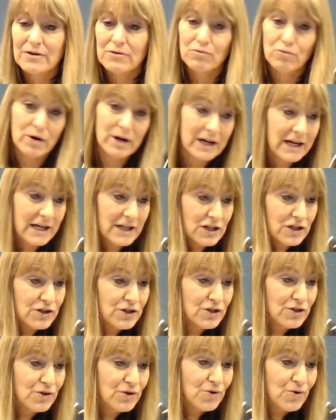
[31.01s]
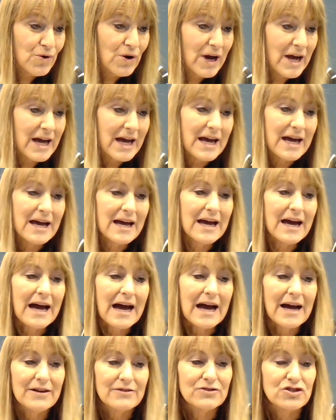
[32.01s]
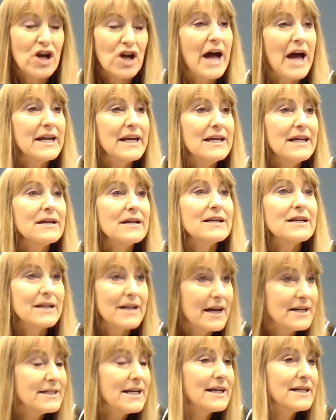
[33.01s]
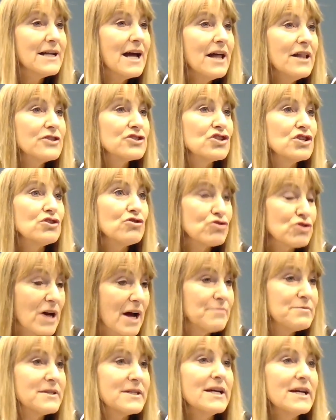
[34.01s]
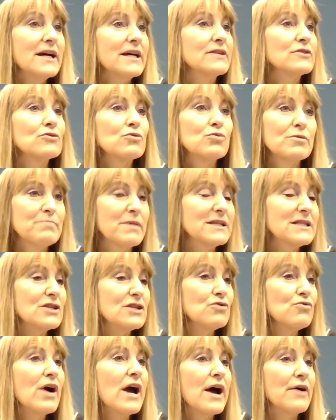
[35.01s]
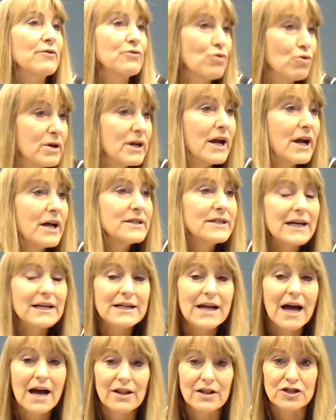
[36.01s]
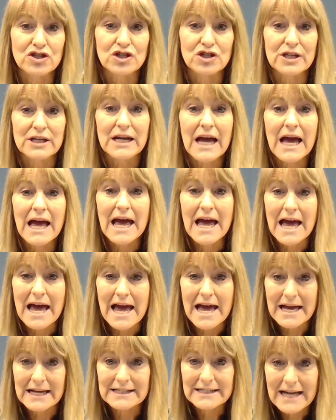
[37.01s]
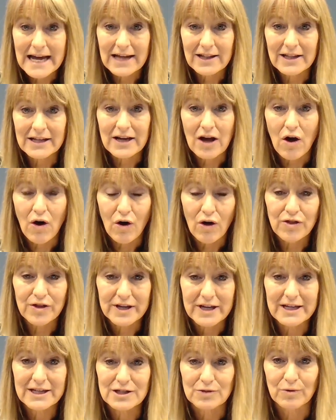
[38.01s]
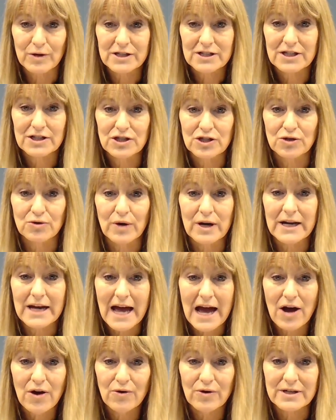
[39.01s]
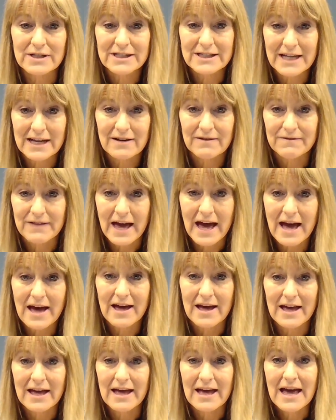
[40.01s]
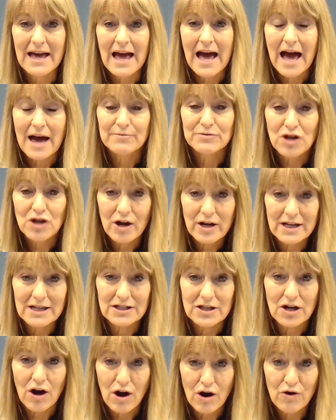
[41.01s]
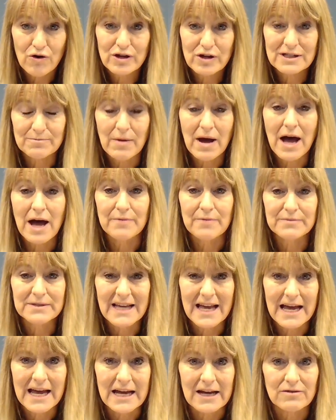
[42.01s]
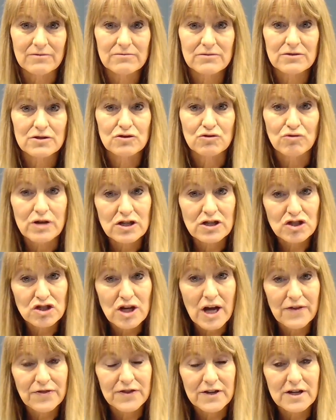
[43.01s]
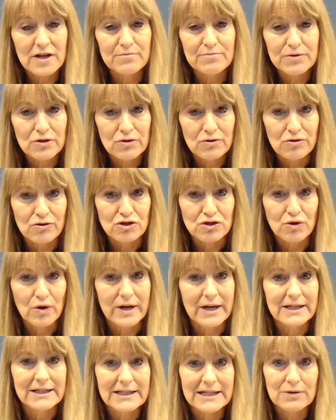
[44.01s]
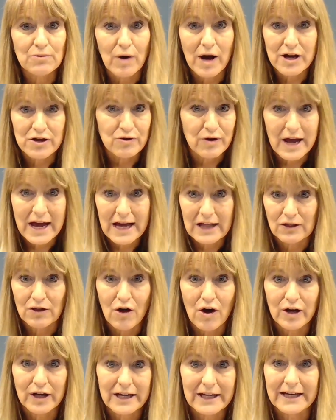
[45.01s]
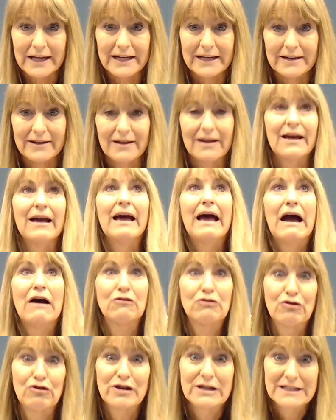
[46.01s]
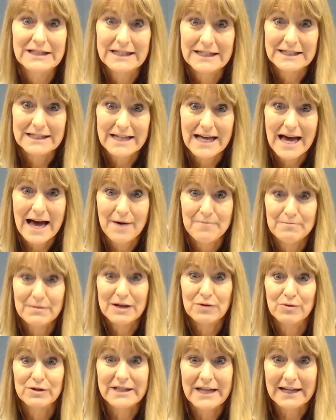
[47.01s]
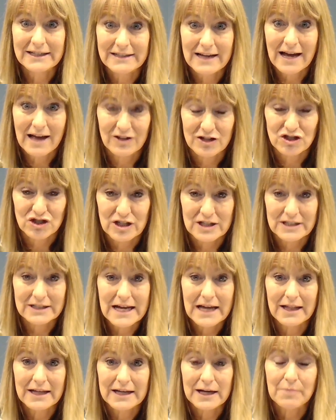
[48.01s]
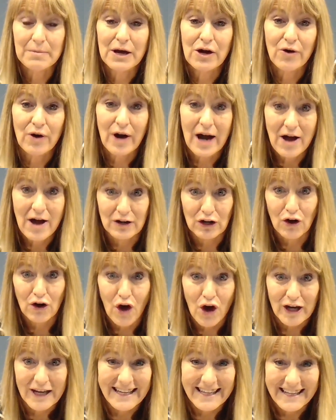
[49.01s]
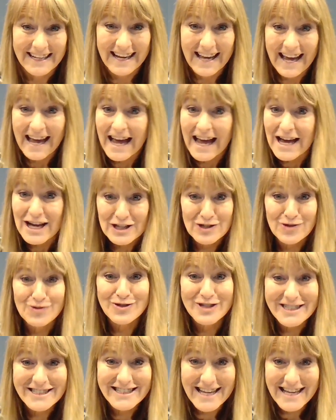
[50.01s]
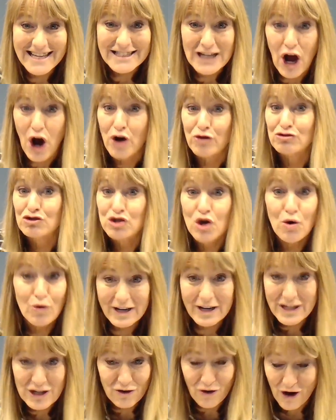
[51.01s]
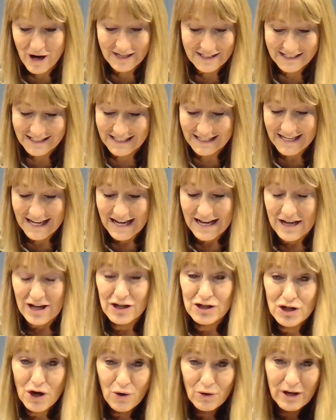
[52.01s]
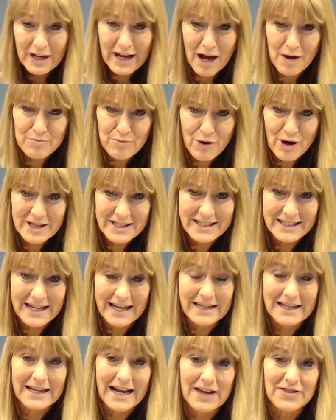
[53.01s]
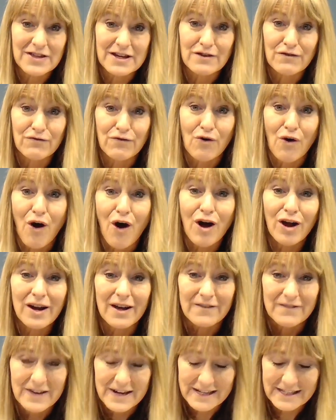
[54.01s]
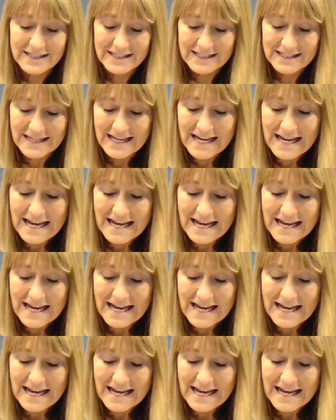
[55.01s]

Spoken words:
What can you do? Johnny, get on technology. Your job's done. Quit messing around. Go get on technology. And telling all the kids what to do. And now, instead of that, I'm talking to Ari's mom saying, screenshot the computer so I can see why you can't log in. How crazy is that? Me with technology, telling a parent how to log in. So these days are totally crazy, totally unprecedented, I think, for all of us.